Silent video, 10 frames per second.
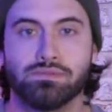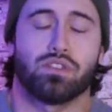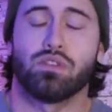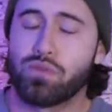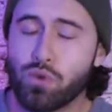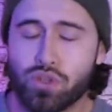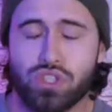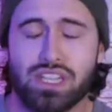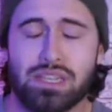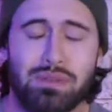So
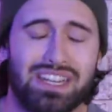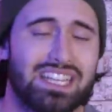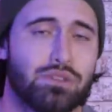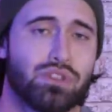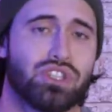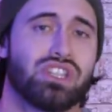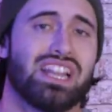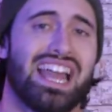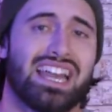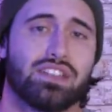unfortunately, police were
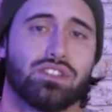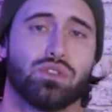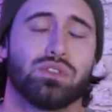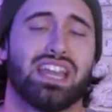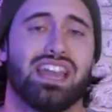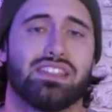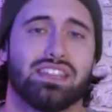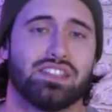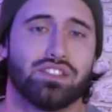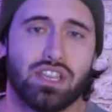slack to get
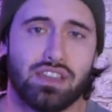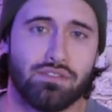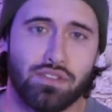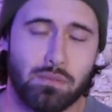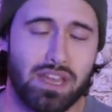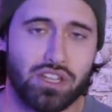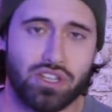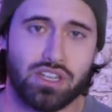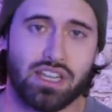this information,